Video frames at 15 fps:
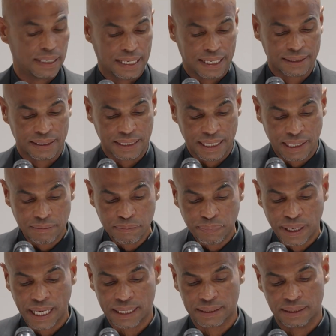and the
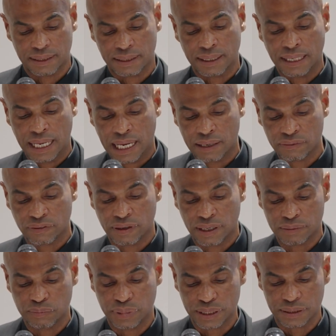impact it can have
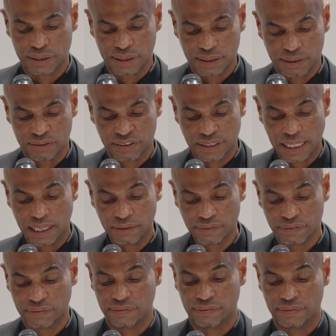on building
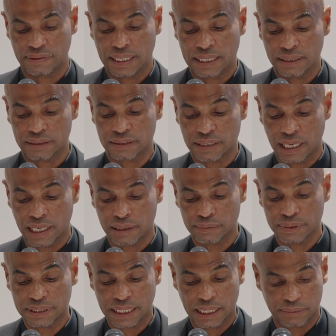safe and
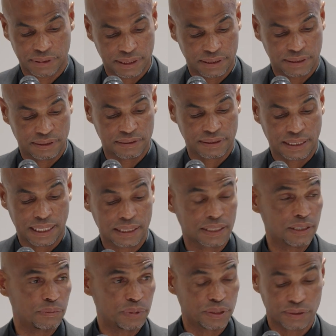desirable neighborhoods and
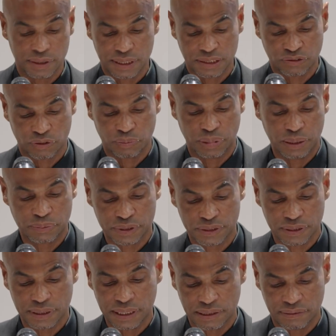communities for people
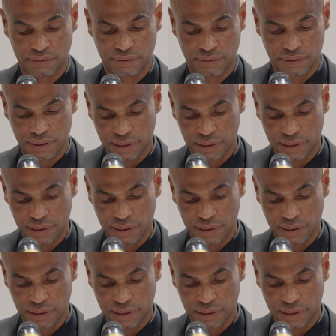to live.